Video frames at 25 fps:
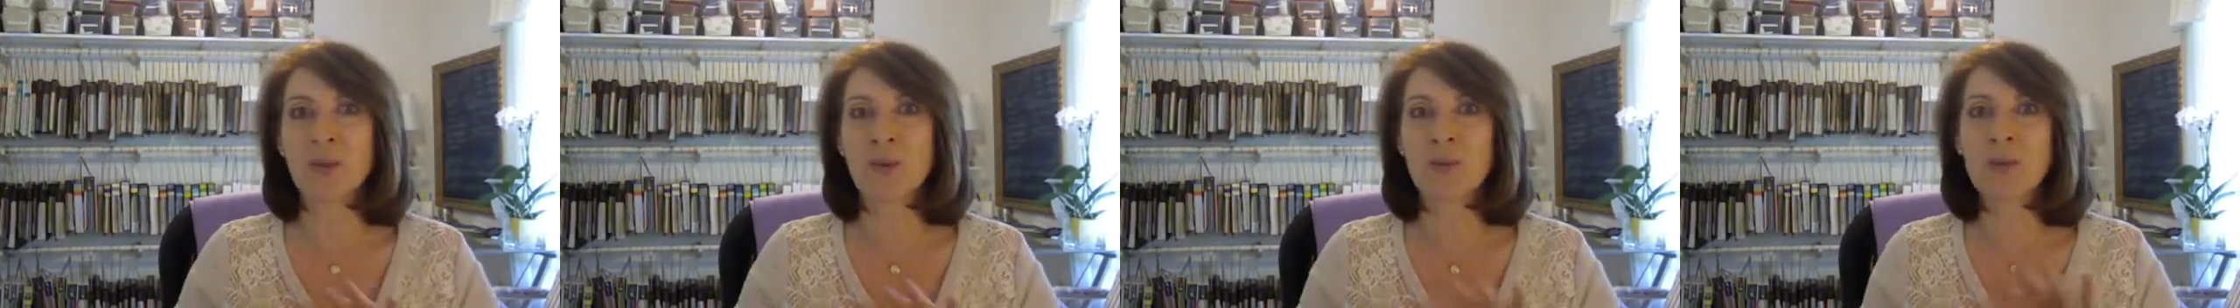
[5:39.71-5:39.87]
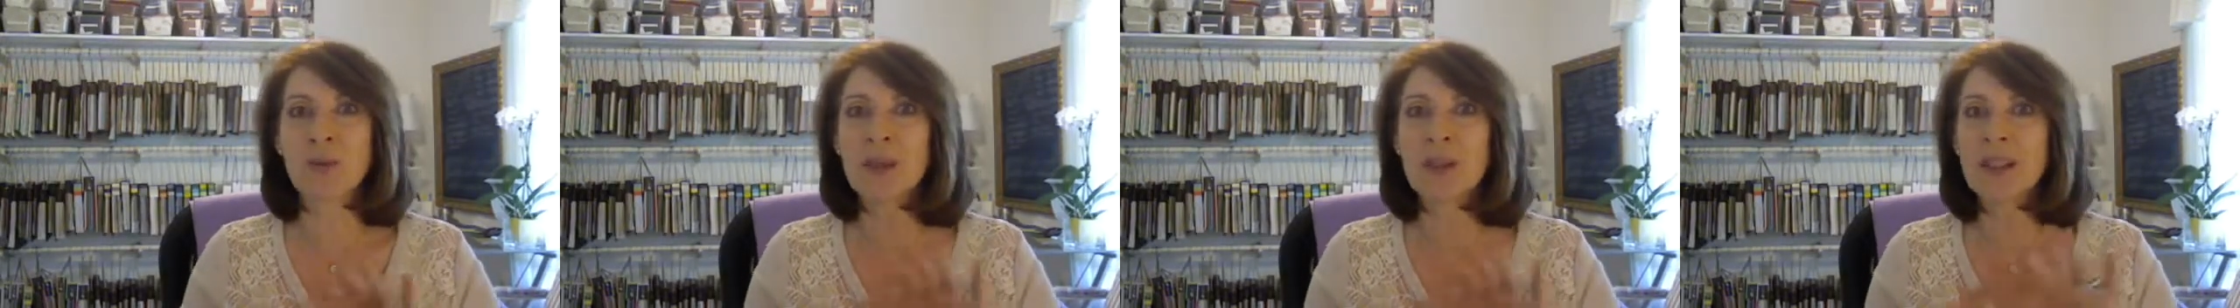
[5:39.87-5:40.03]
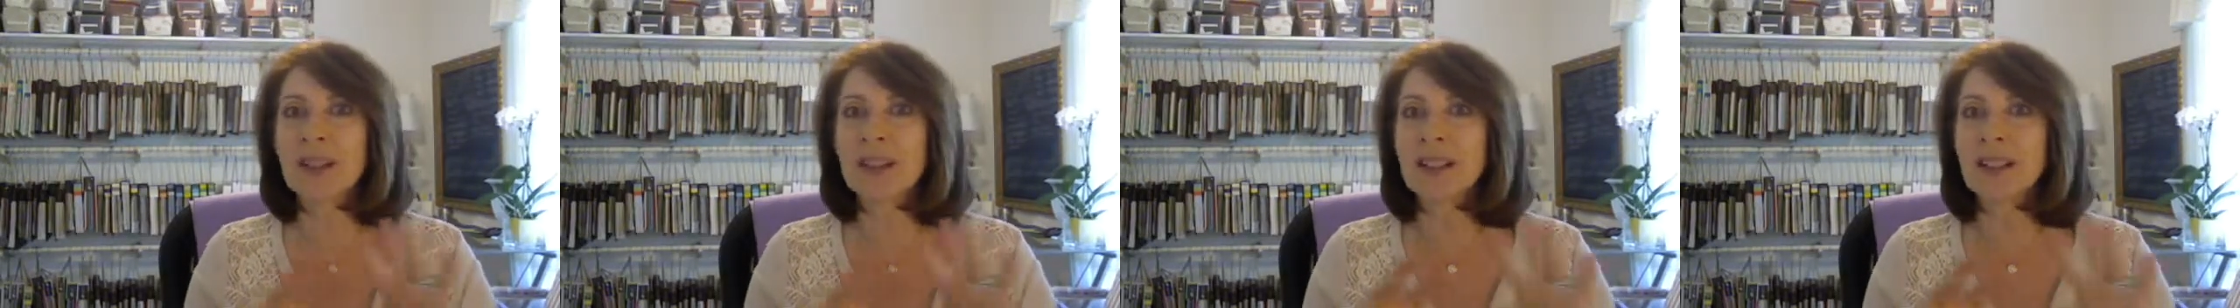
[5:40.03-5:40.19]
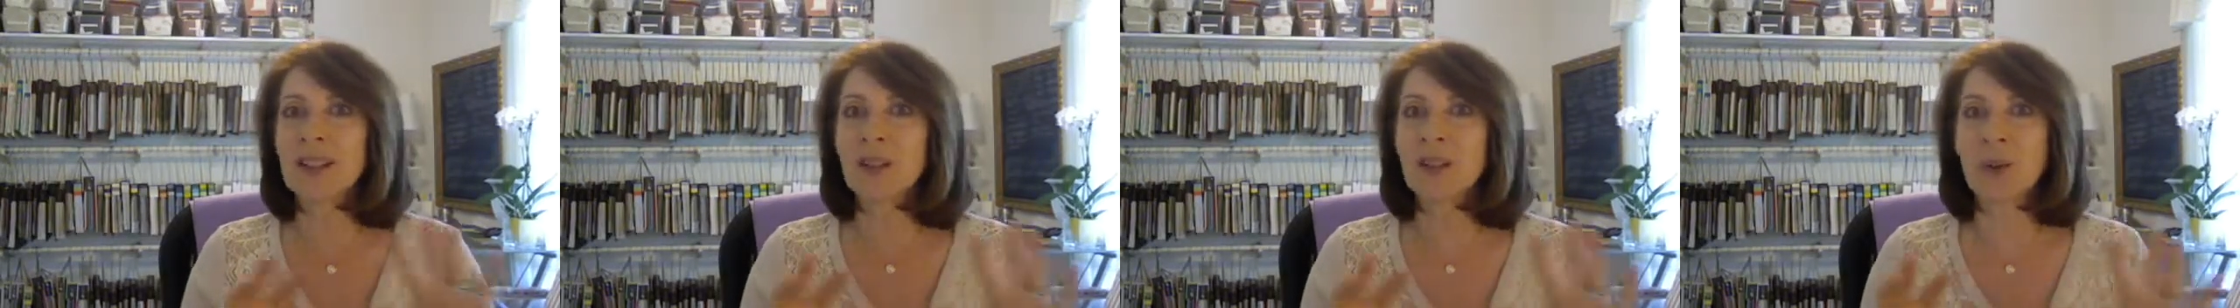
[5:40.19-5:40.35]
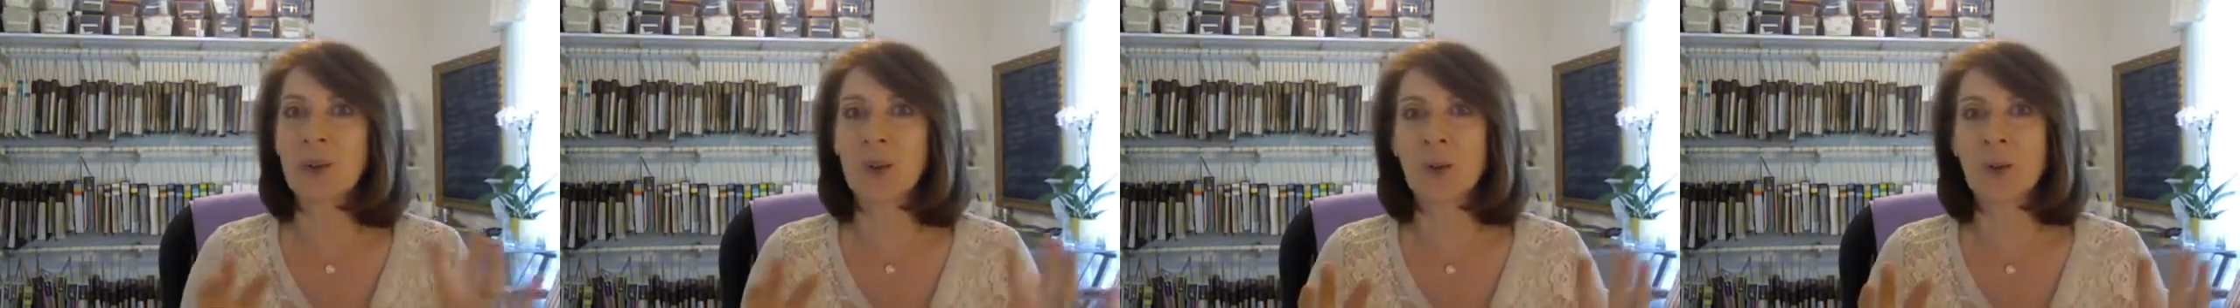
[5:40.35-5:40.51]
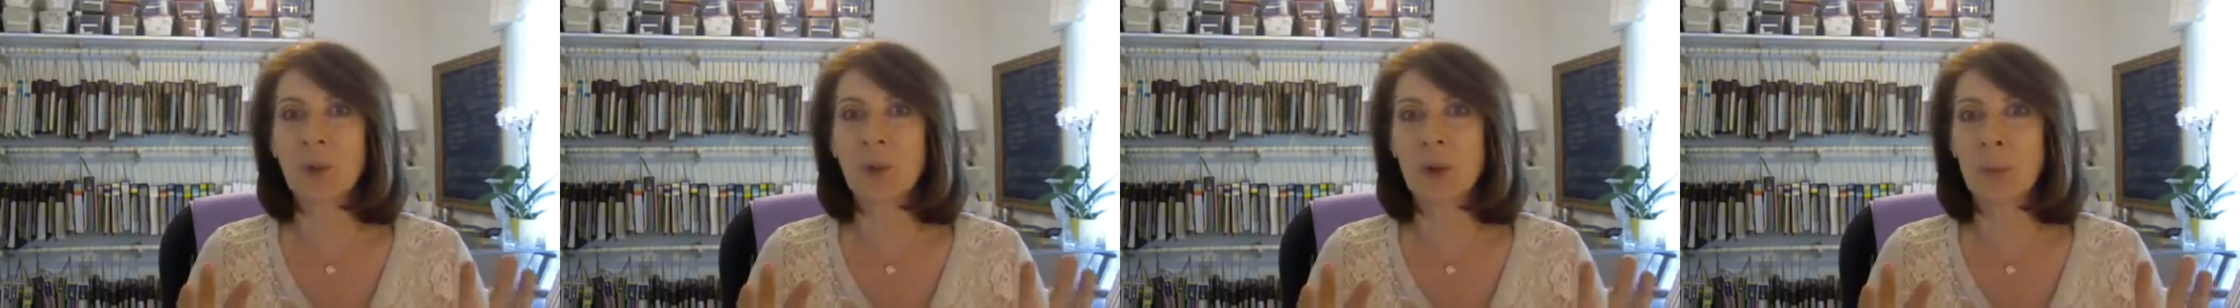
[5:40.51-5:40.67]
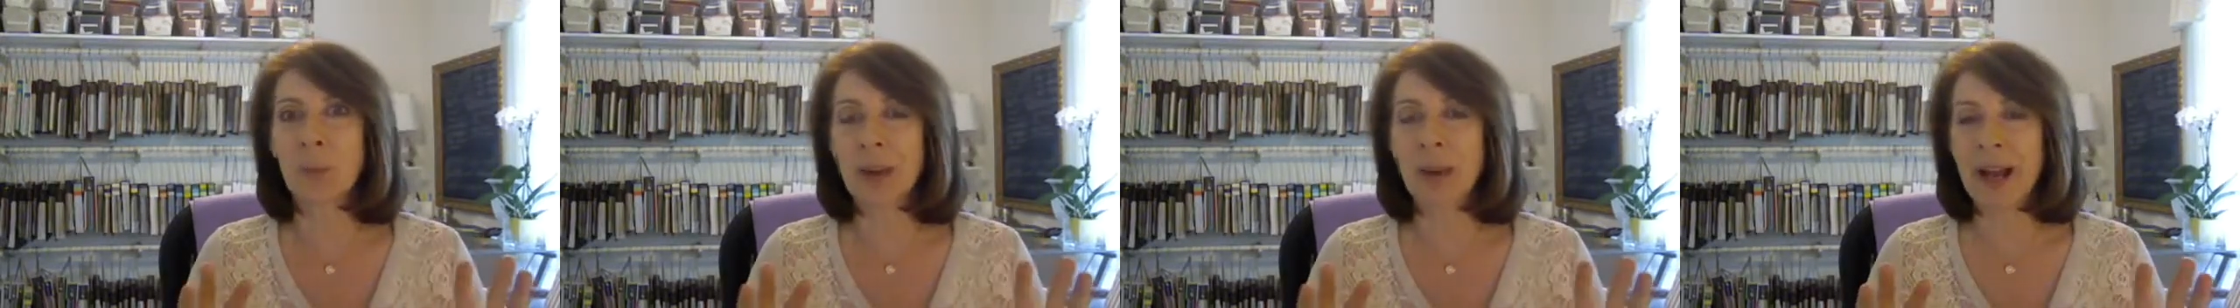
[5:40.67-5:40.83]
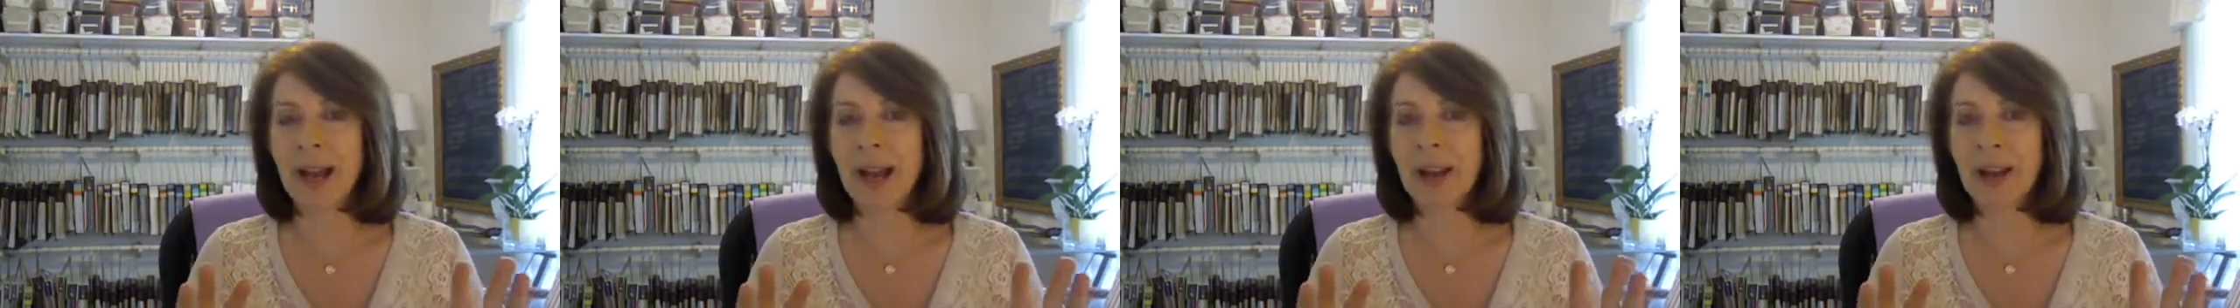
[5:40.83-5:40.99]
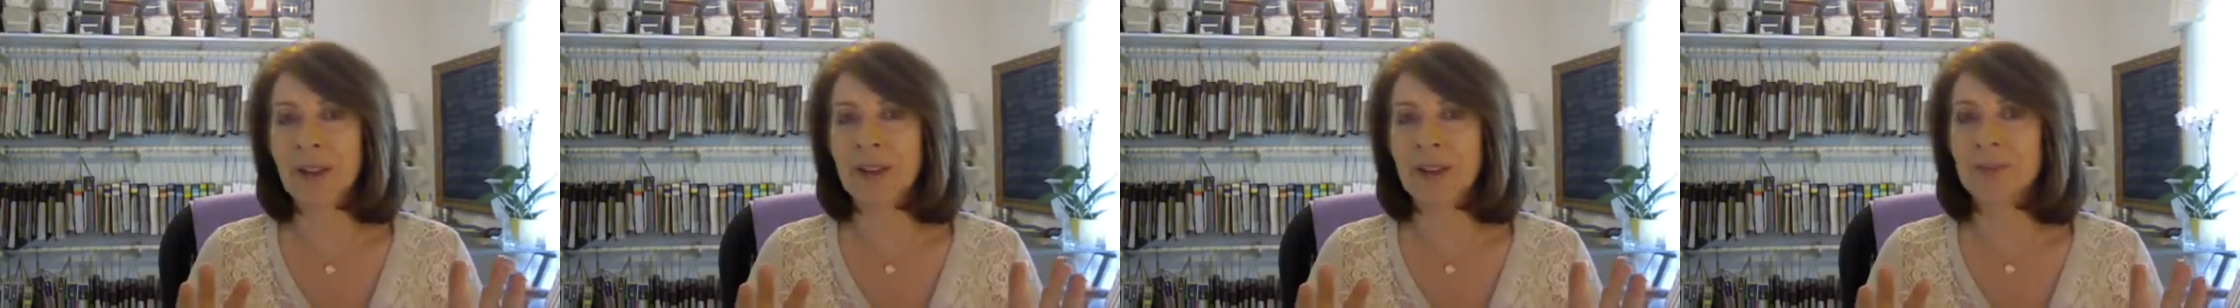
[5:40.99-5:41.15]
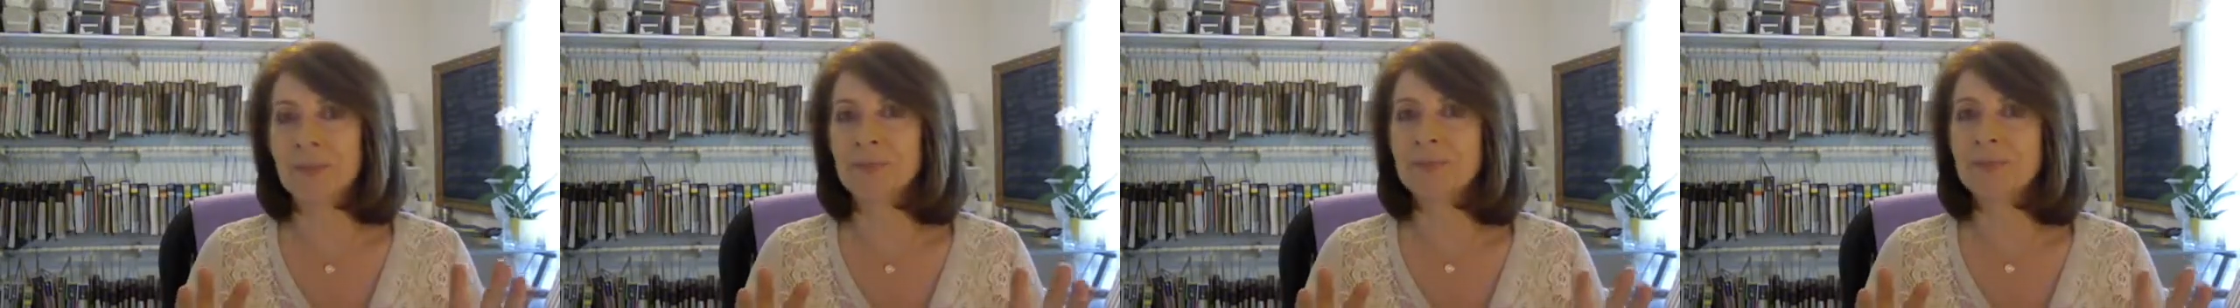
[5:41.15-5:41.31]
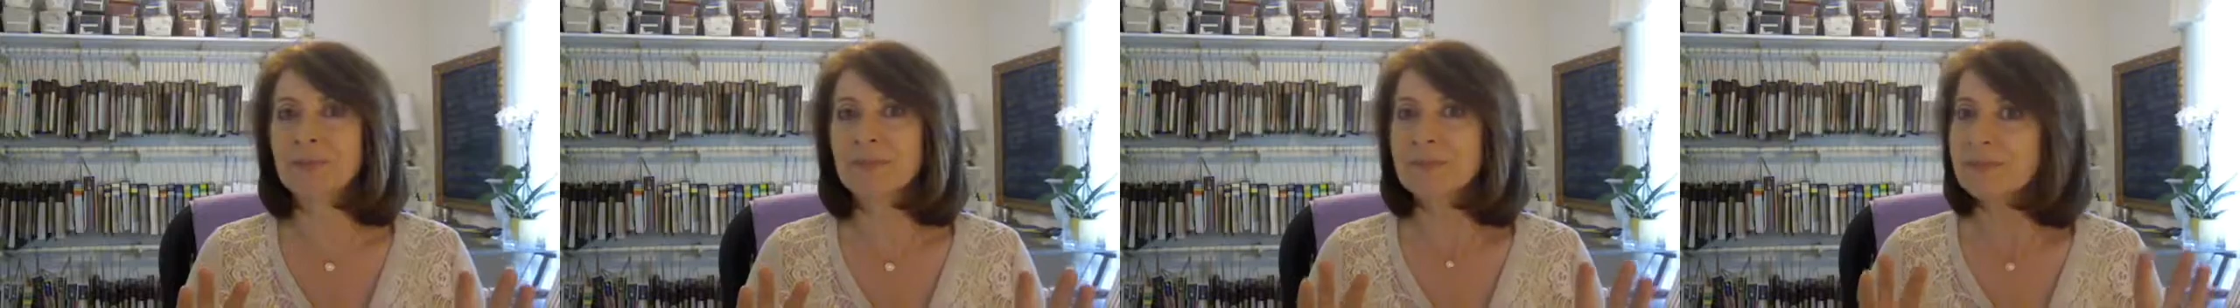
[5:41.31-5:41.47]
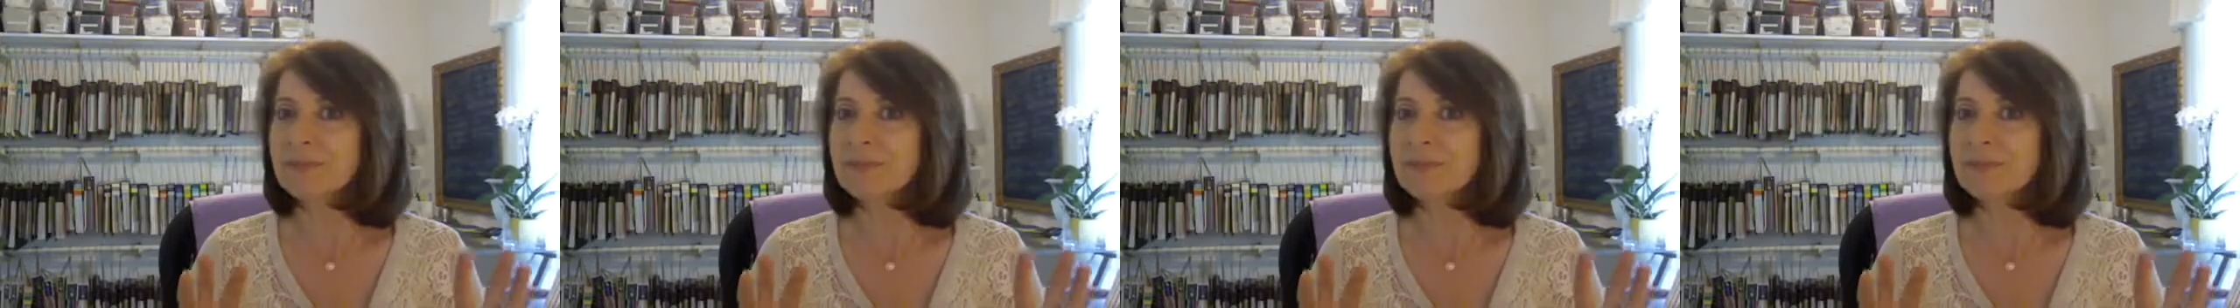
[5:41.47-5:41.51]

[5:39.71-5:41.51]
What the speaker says: really cool pattern.